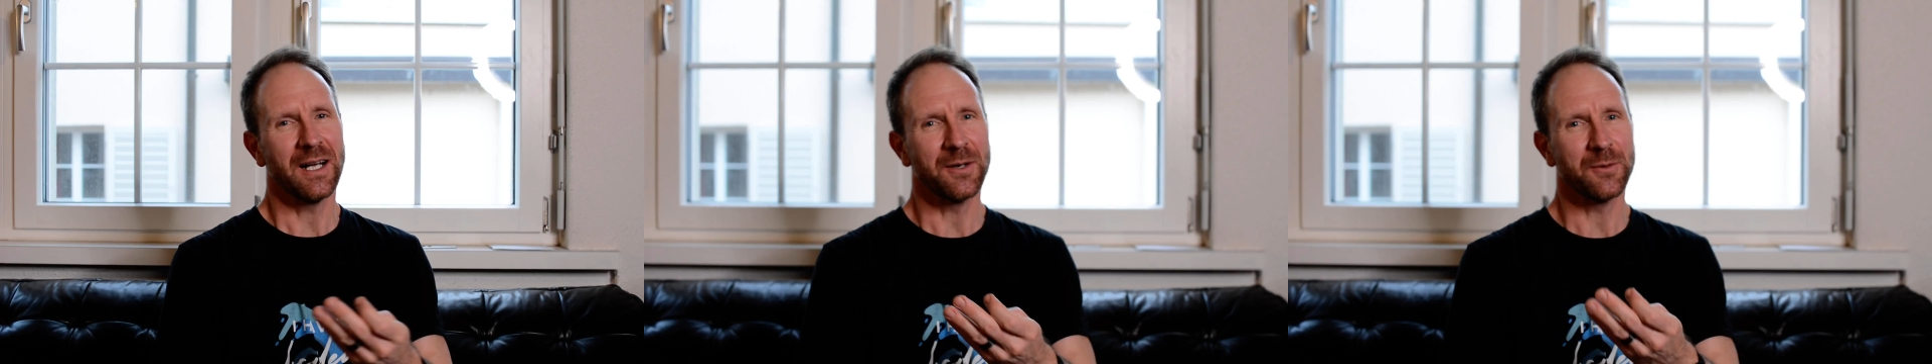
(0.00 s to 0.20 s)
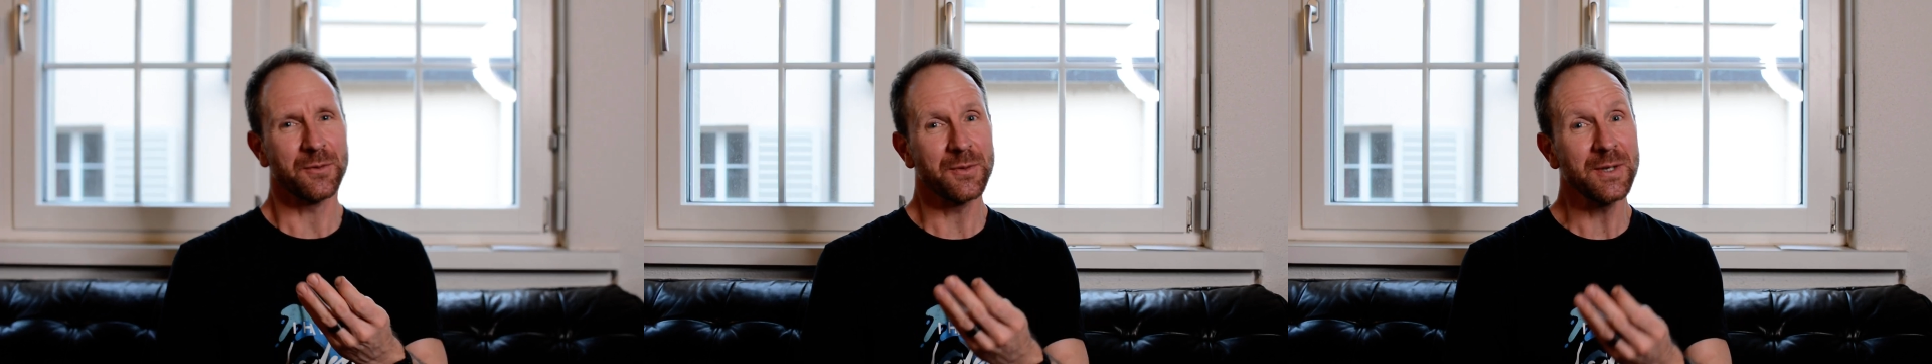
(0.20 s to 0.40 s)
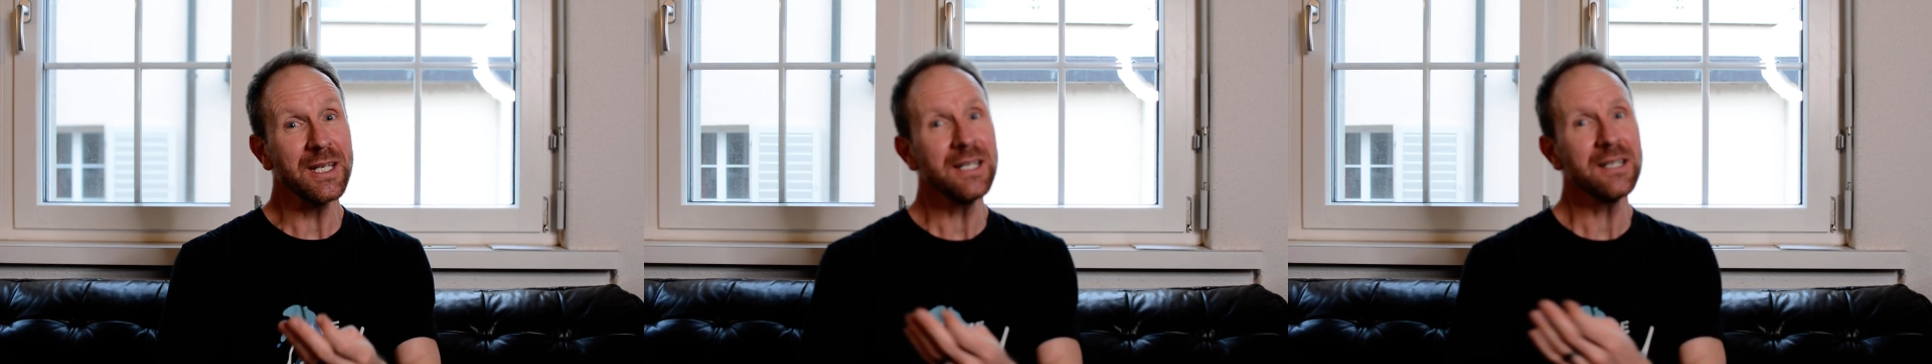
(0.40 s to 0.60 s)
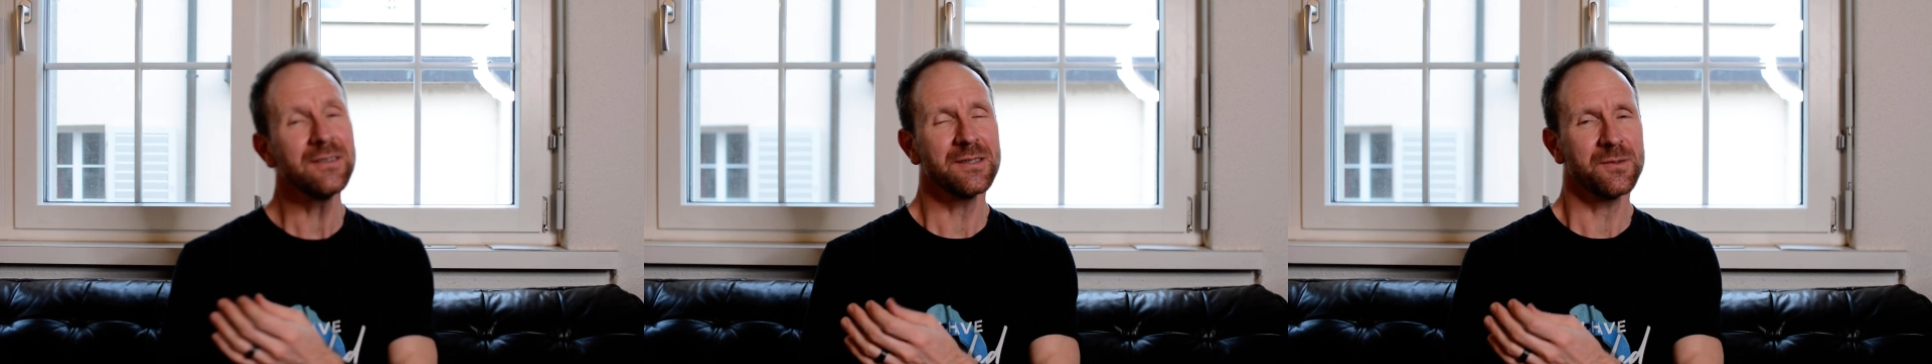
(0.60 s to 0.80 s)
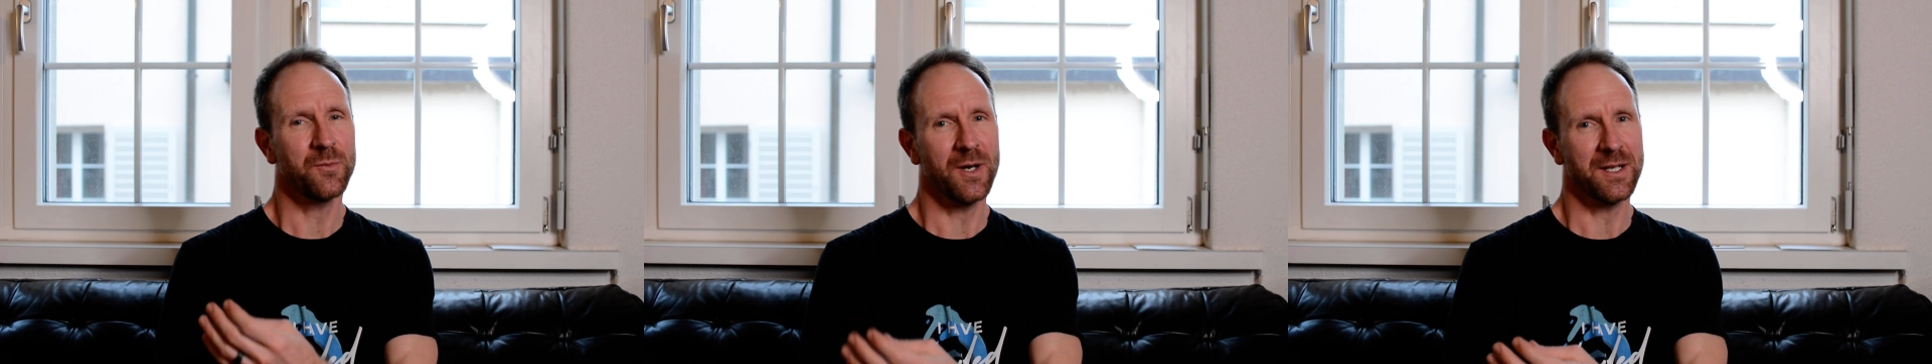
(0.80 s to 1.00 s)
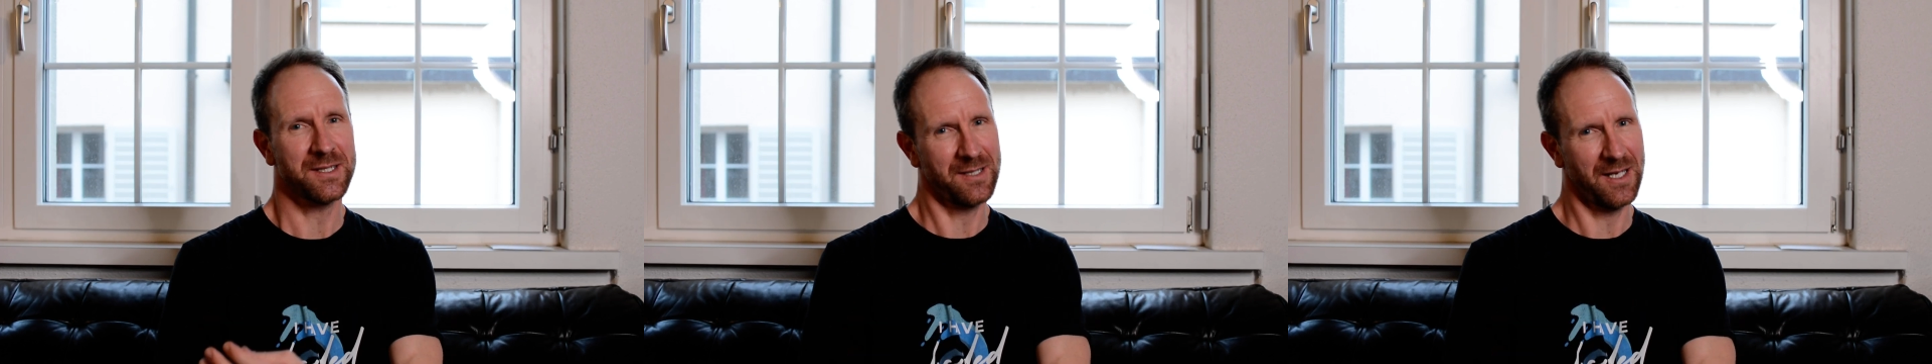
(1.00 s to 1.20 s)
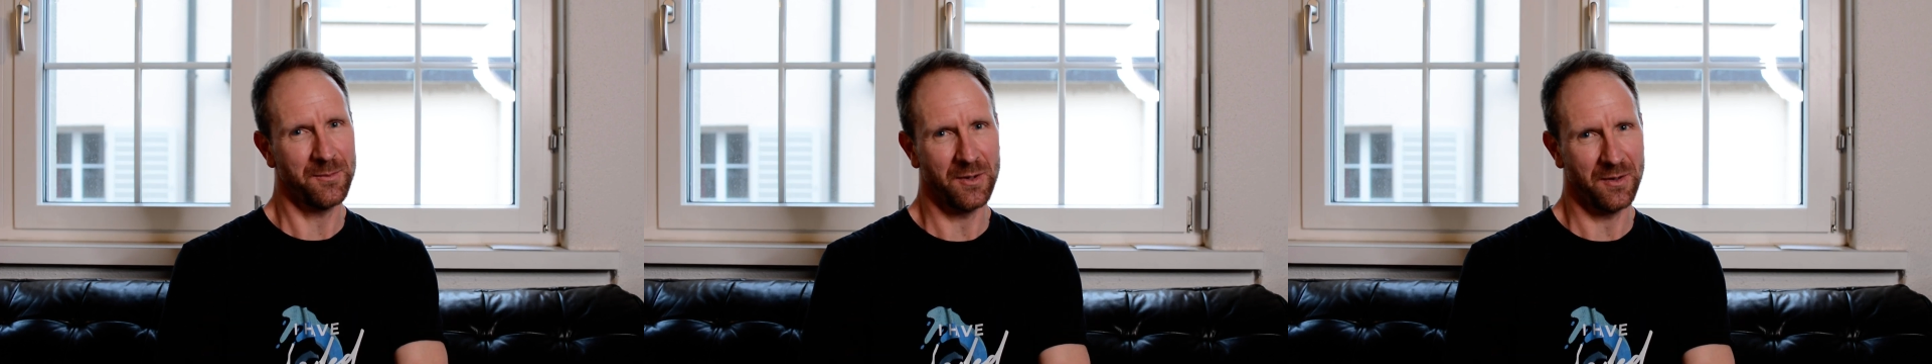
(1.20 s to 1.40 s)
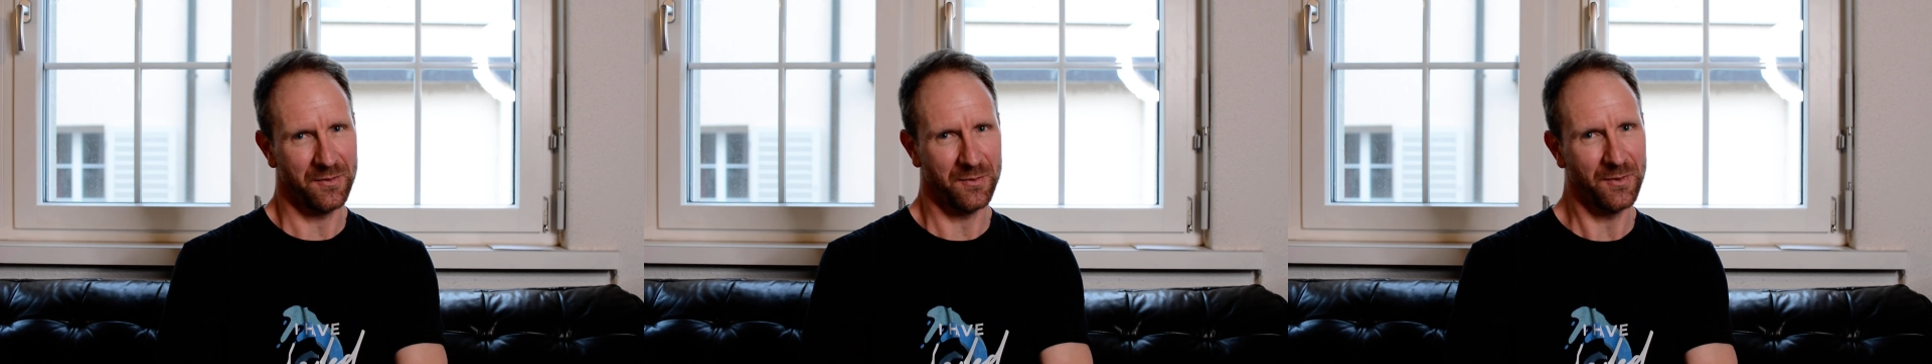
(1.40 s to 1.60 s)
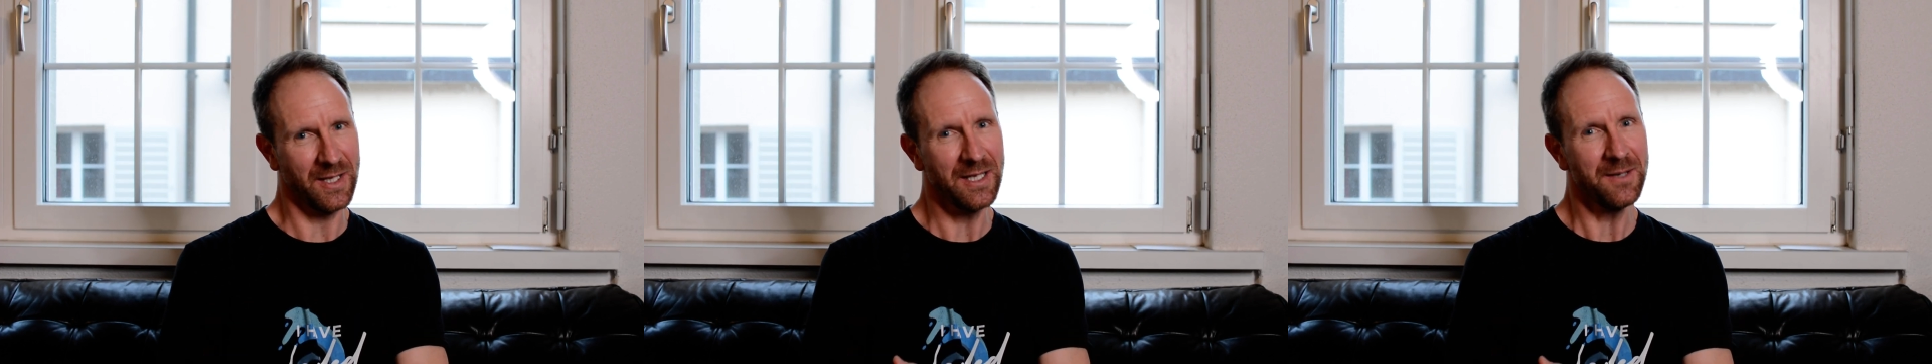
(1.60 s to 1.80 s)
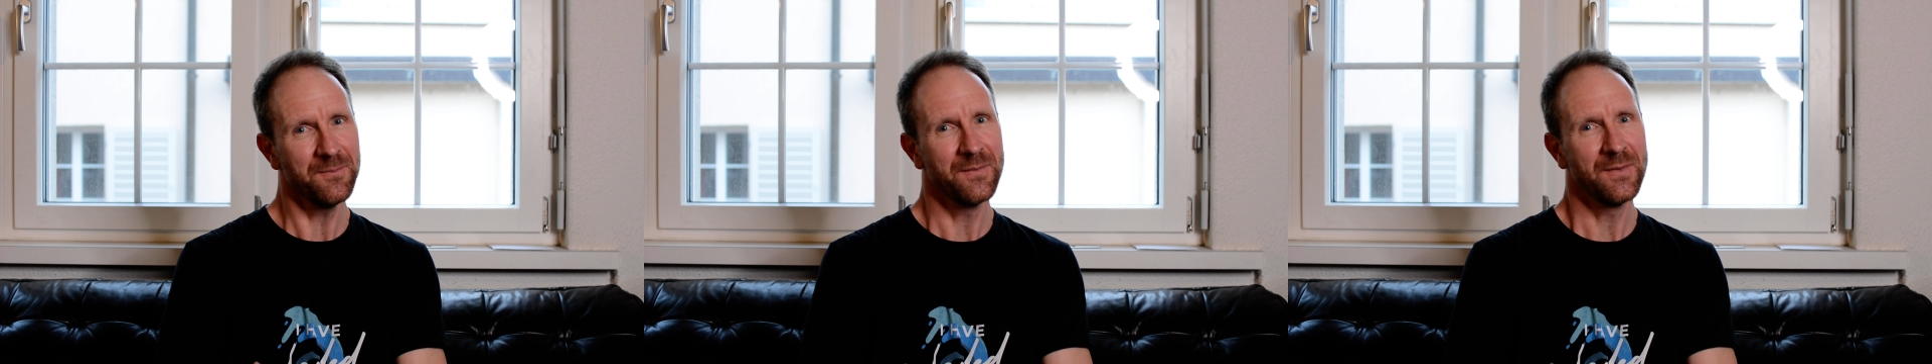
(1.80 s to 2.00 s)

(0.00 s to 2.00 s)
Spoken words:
Read 1 Samuel 3.